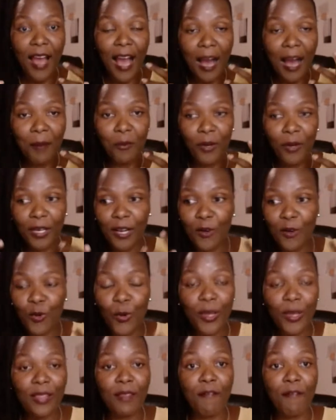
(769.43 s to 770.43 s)
I'm gonna
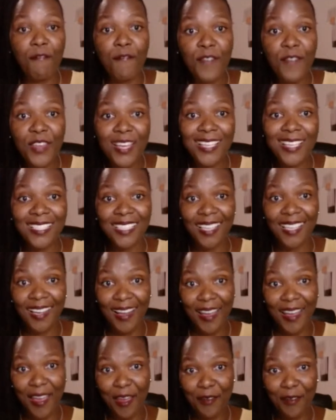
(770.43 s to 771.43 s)
look at the fears that I
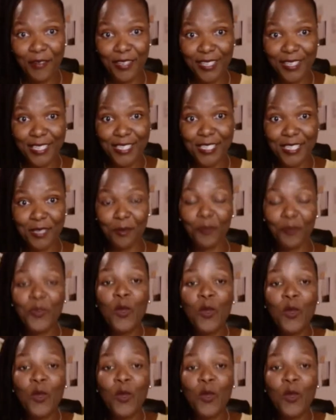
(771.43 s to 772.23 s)
have in relationship.